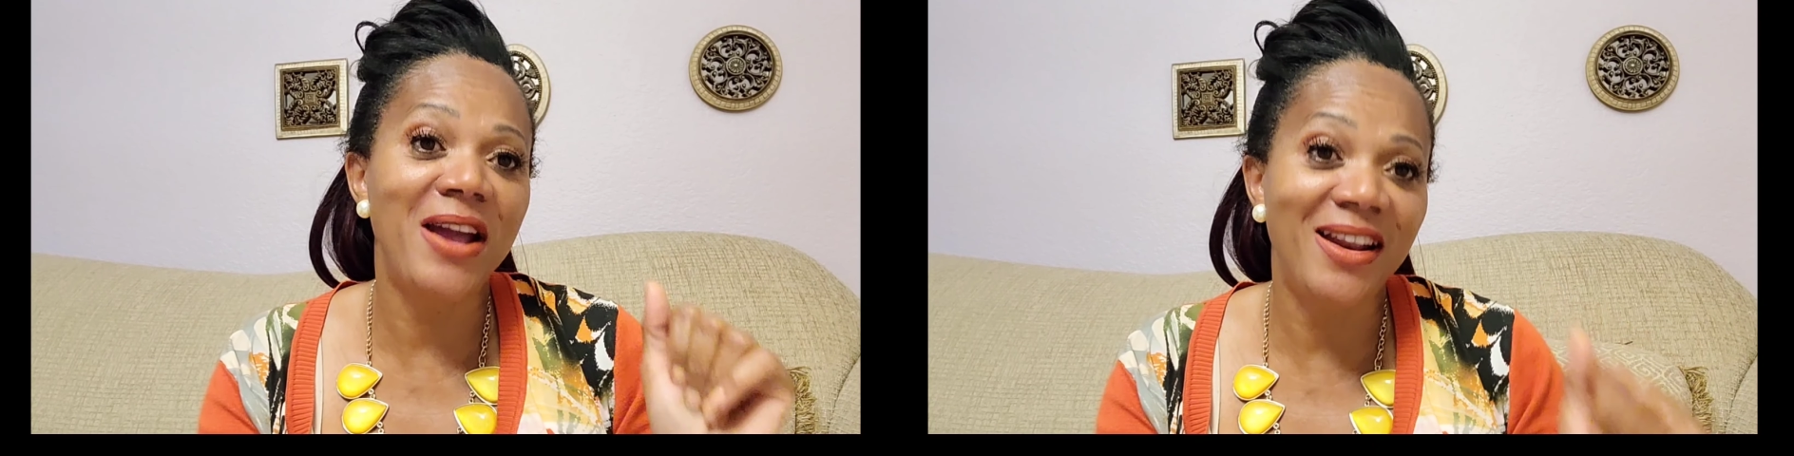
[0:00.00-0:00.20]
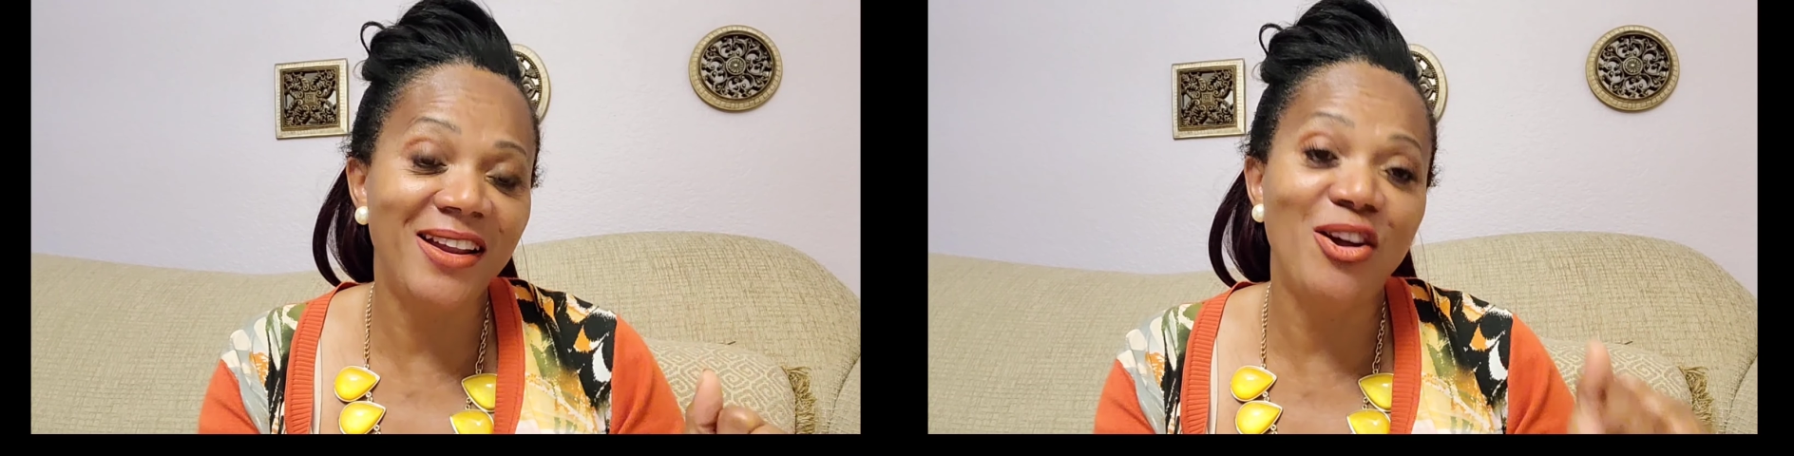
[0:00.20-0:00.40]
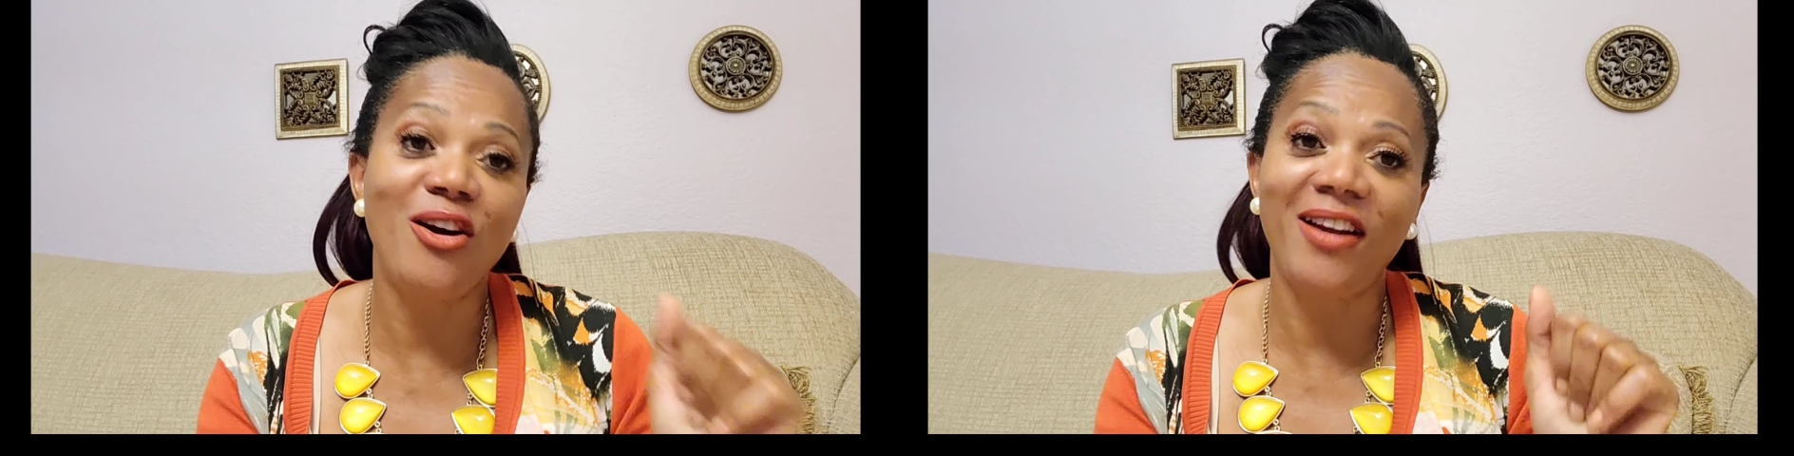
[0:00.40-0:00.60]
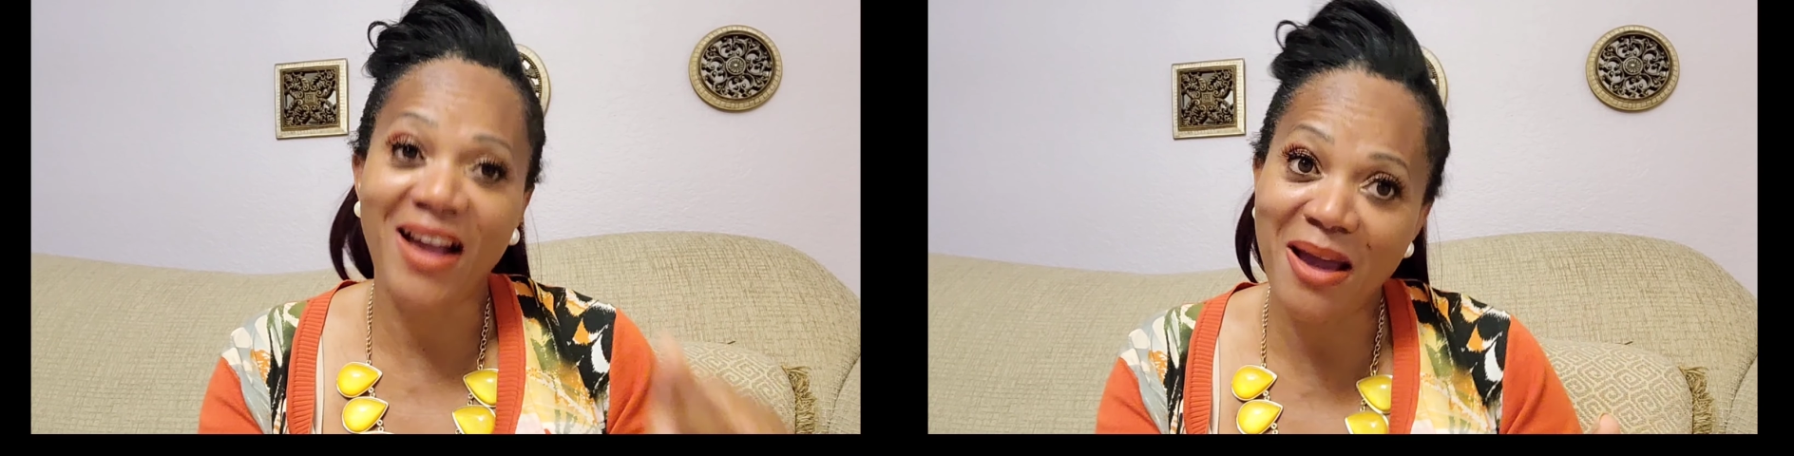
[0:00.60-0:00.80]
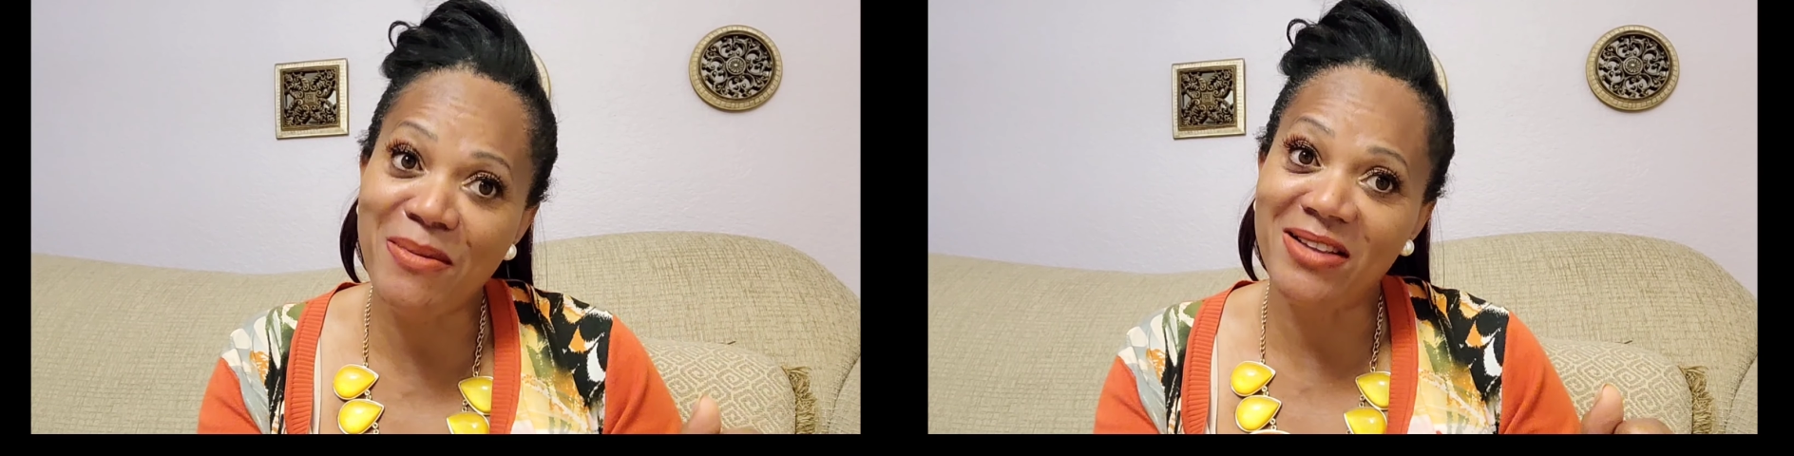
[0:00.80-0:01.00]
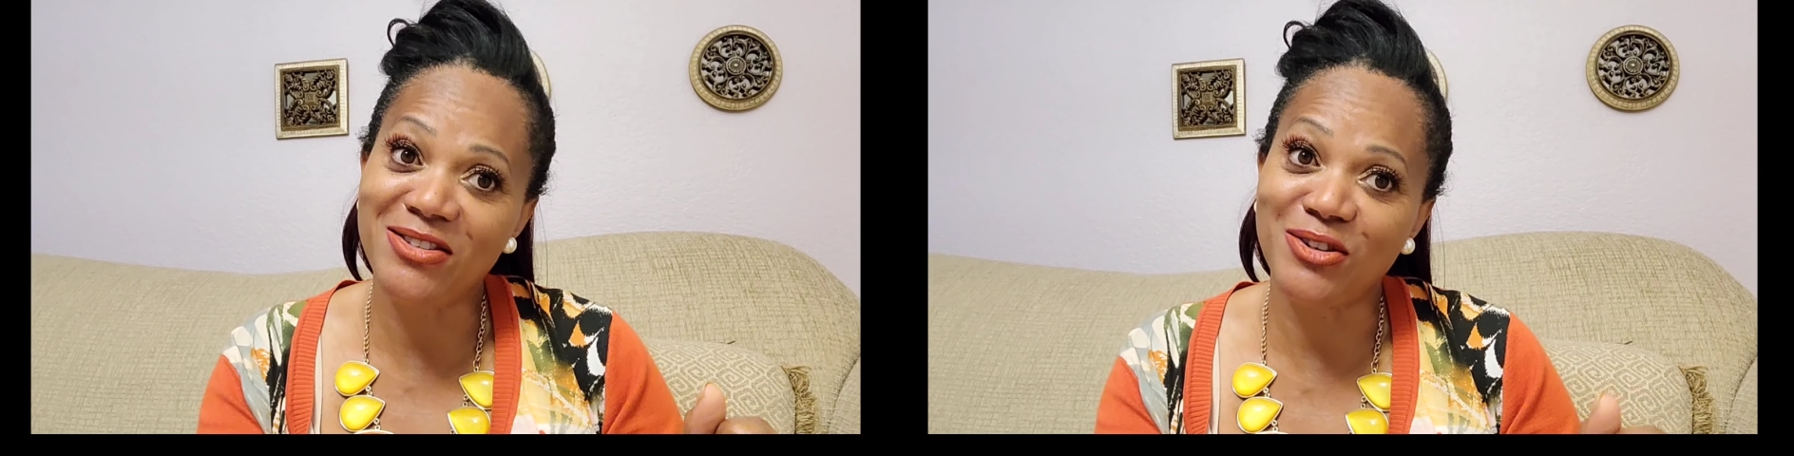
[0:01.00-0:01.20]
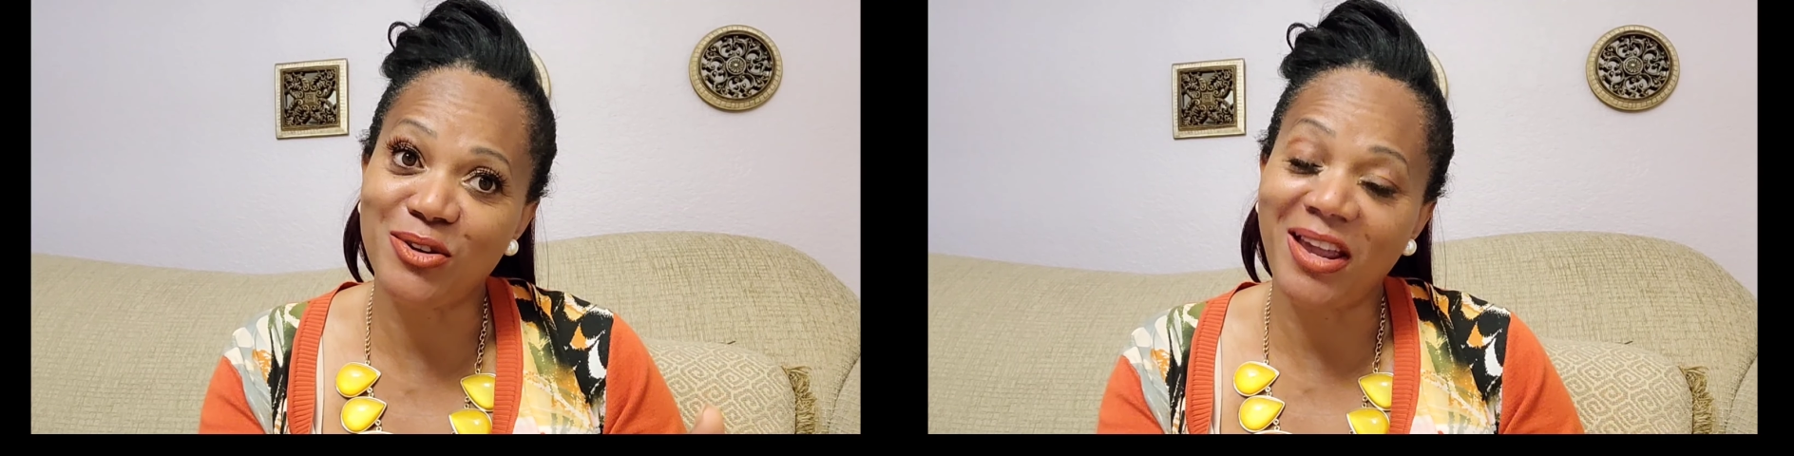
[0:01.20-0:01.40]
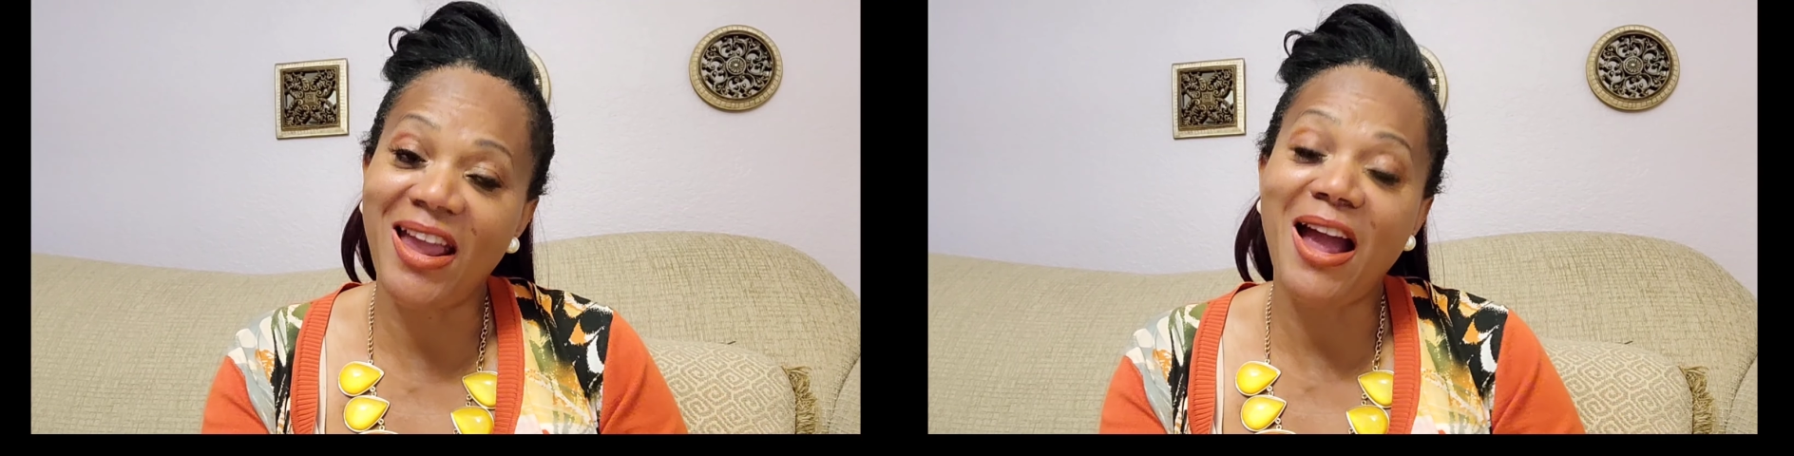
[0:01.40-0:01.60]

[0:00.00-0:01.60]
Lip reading: edit on Kine Master, okay?